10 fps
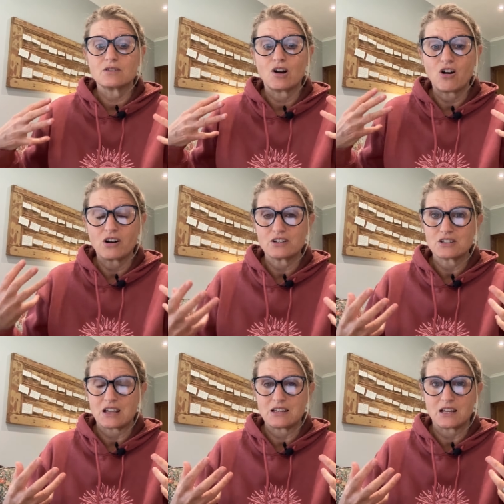Harness
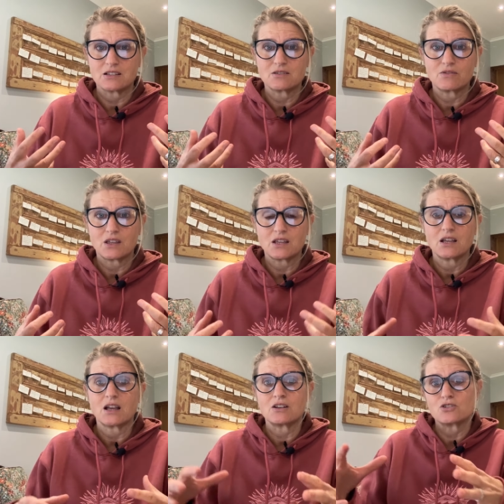that negative
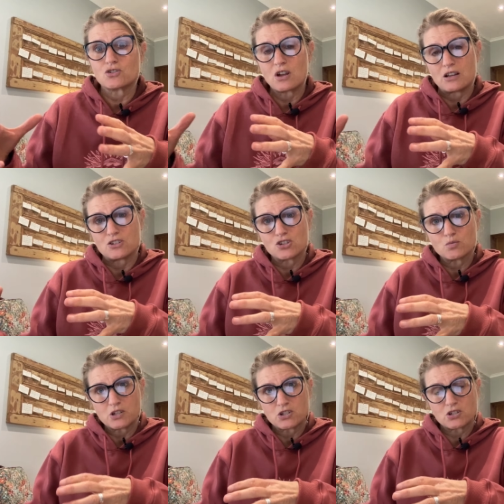thinking and
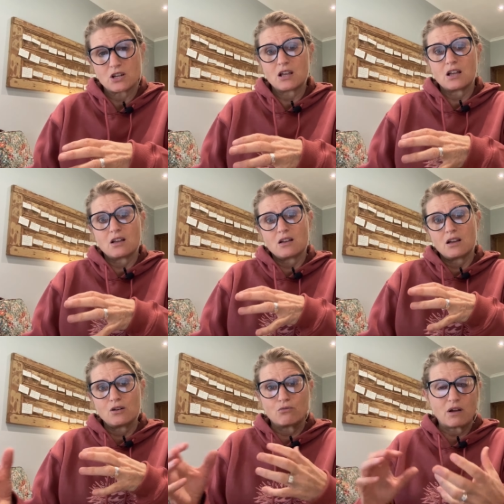switch
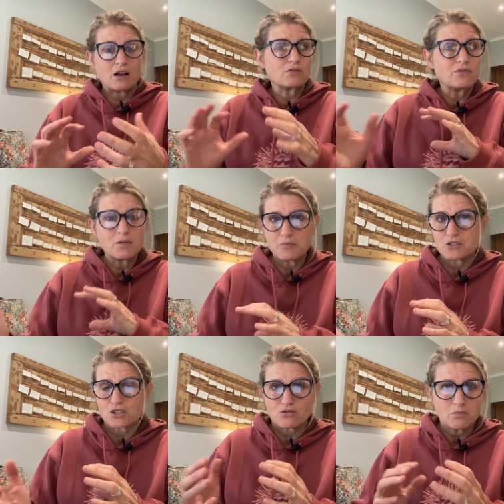it around, flip the
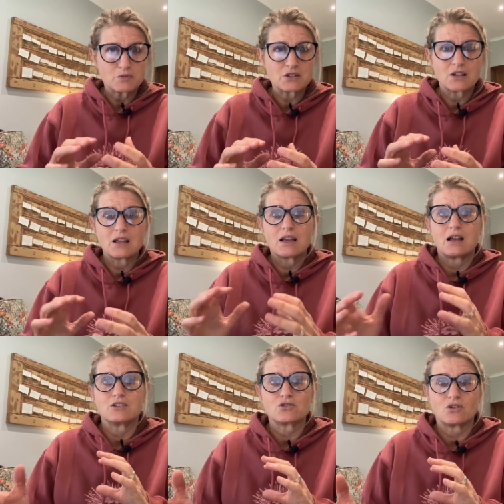script,
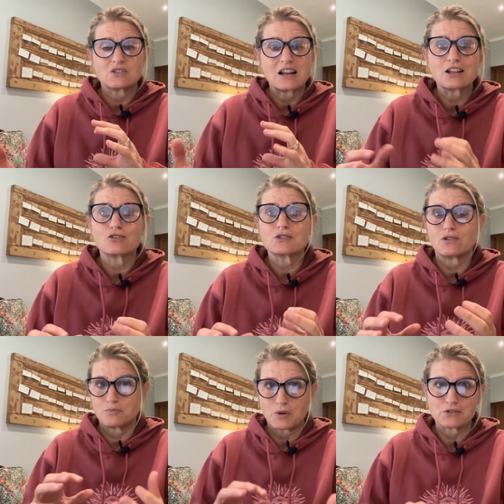and start telling
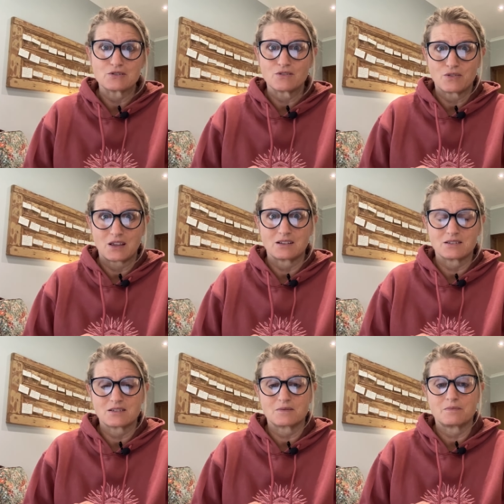yourself positive
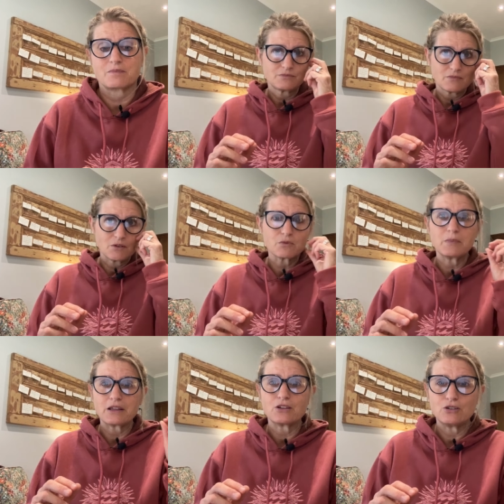things. It will
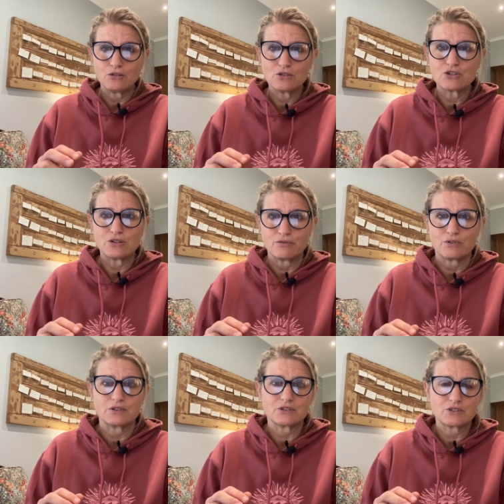make a huge
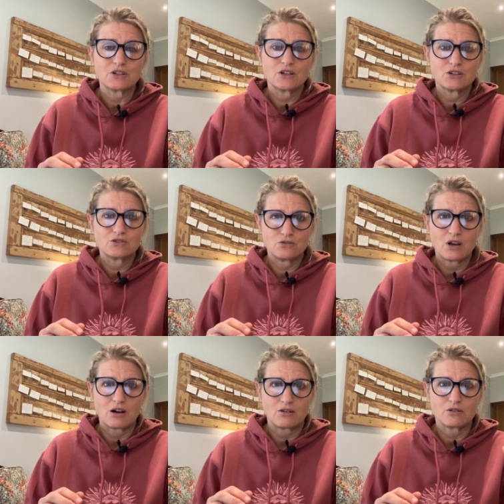difference to
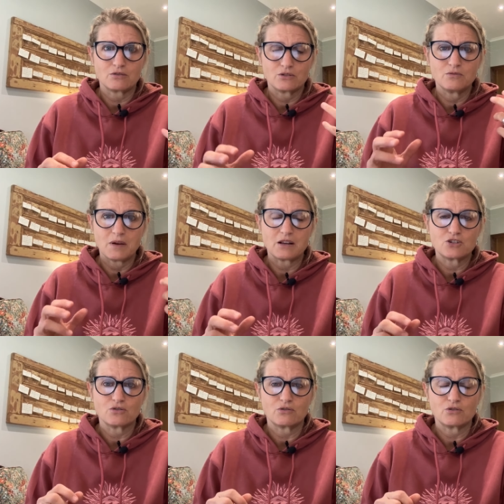how you
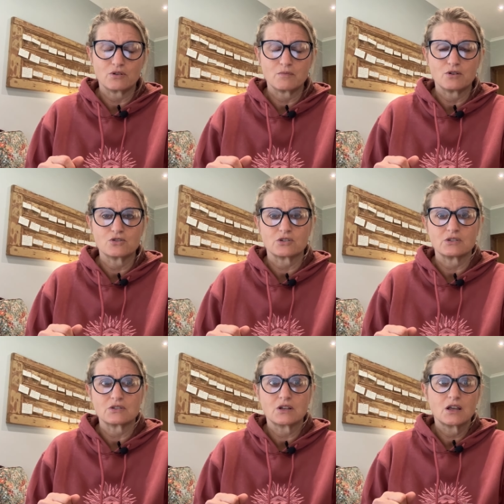manage your
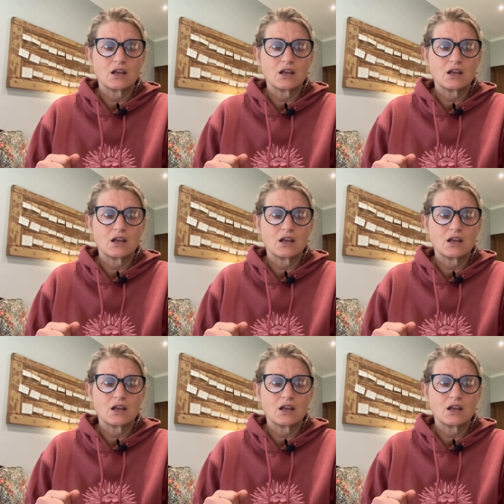emotions.